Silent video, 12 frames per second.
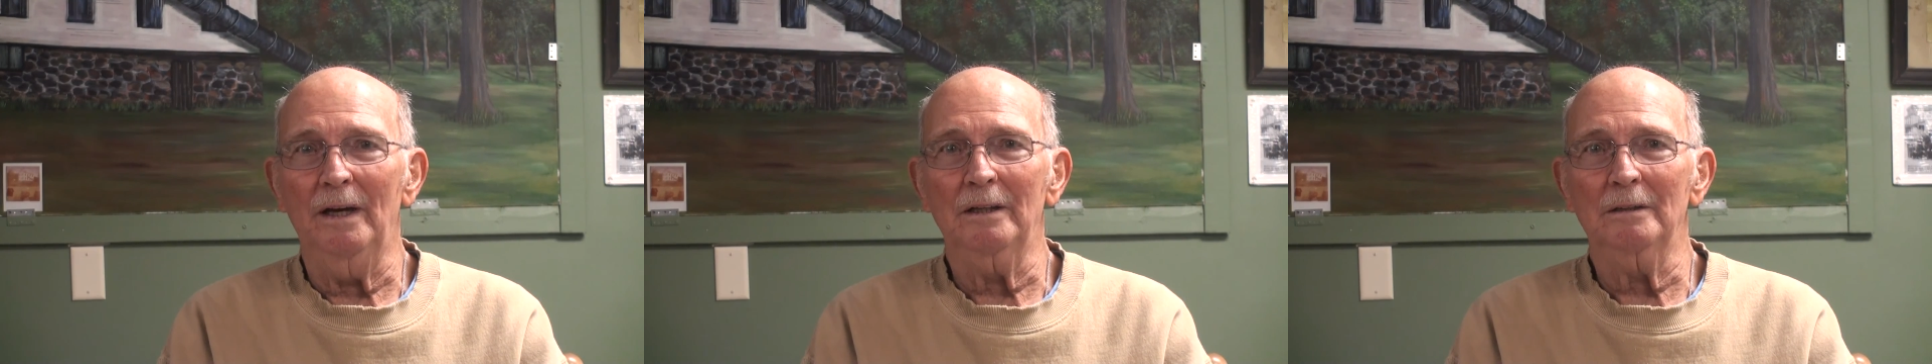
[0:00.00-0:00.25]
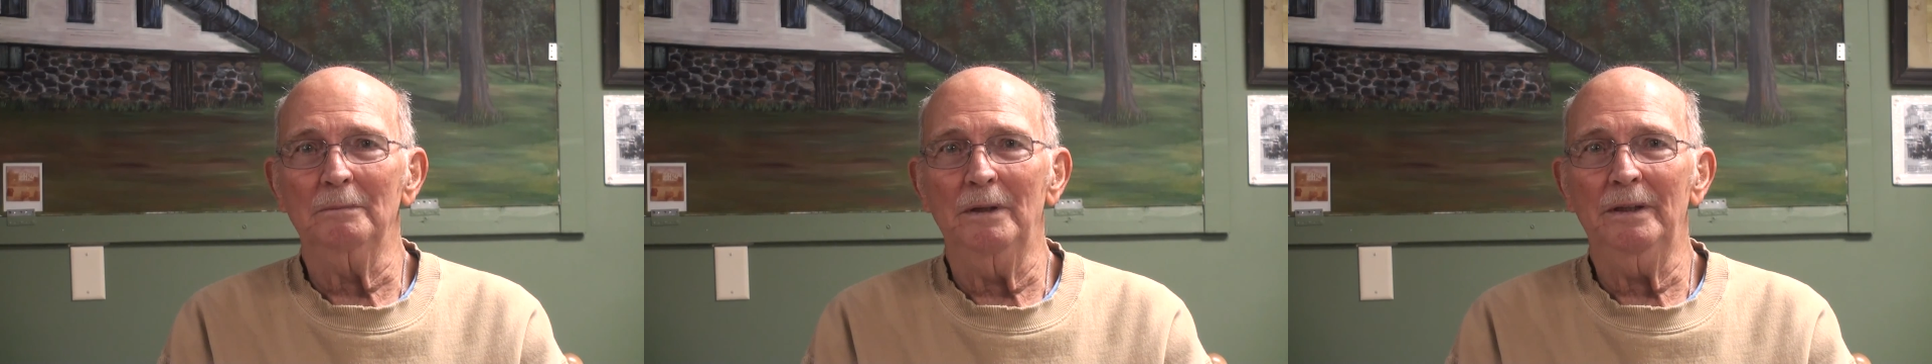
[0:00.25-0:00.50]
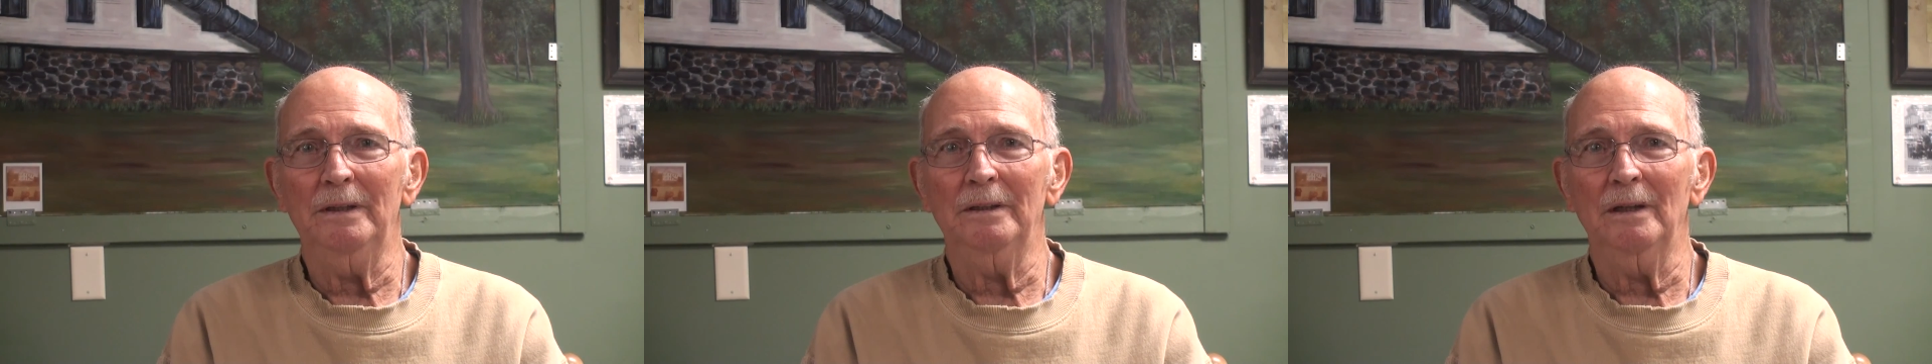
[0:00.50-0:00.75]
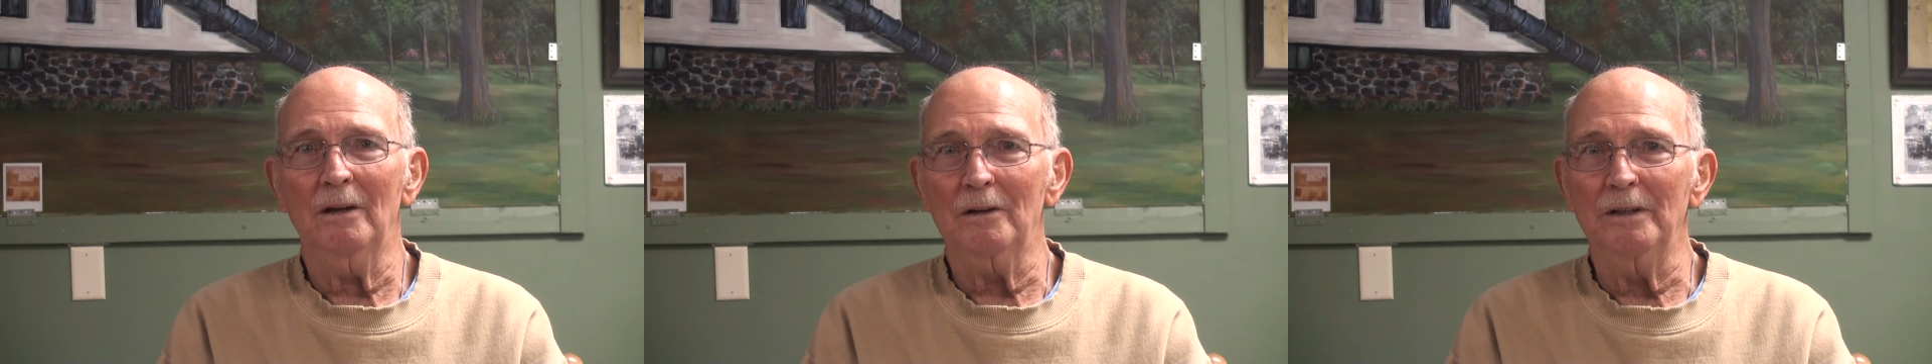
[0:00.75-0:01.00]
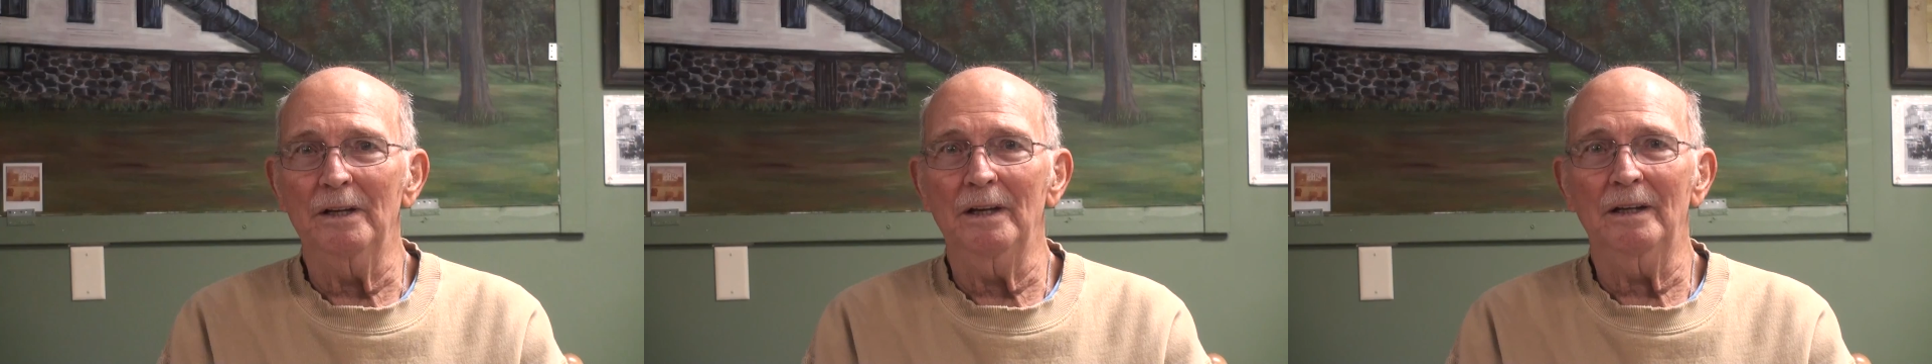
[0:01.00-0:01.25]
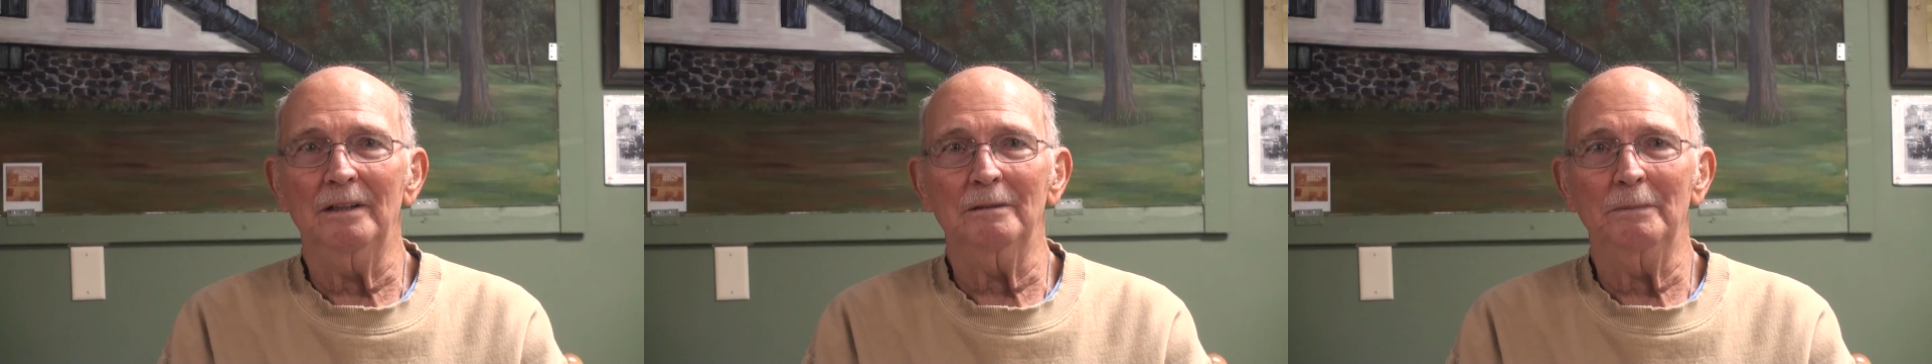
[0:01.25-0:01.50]
under me and learning
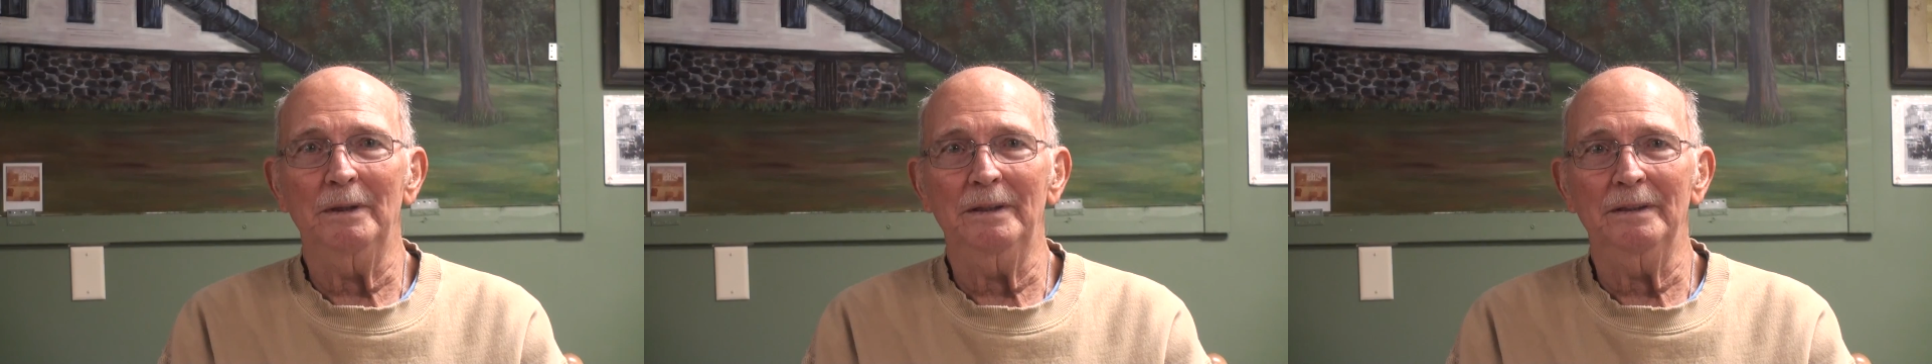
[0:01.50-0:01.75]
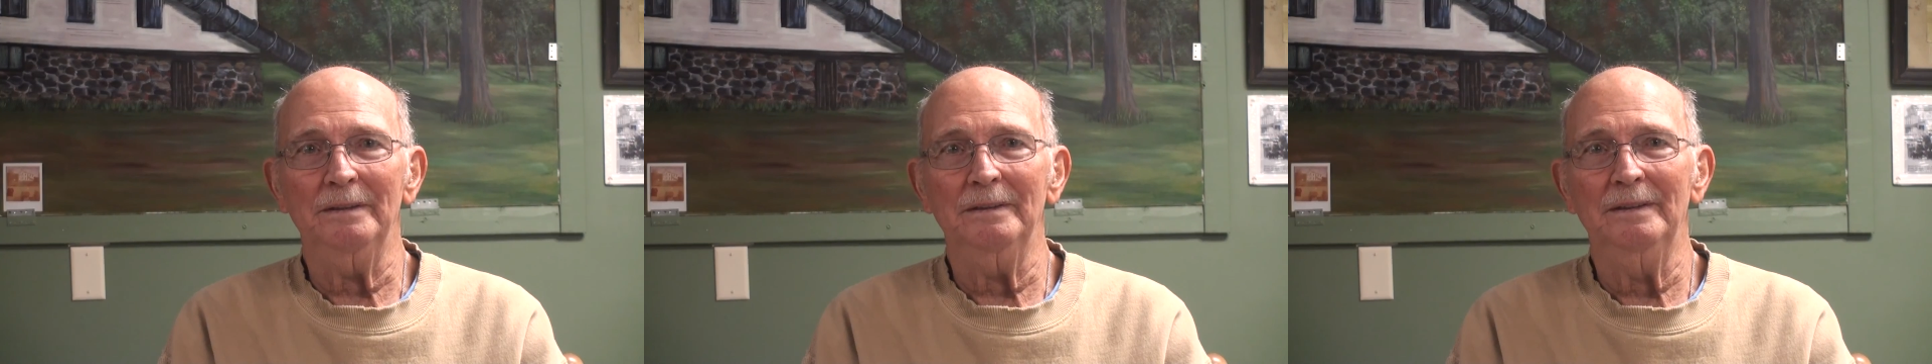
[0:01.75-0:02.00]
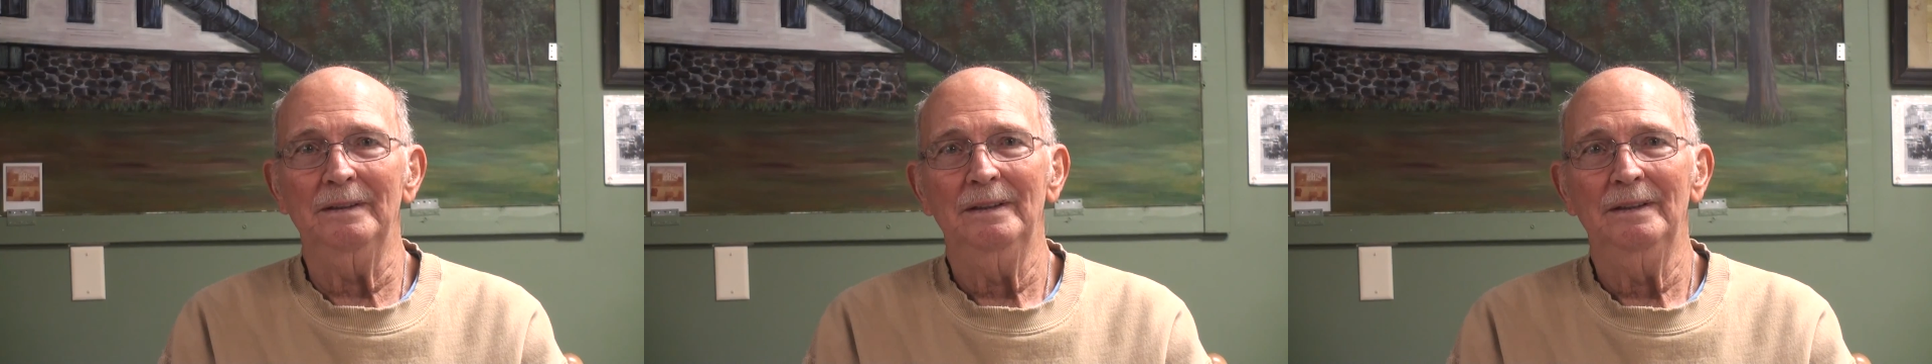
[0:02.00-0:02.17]
under me, and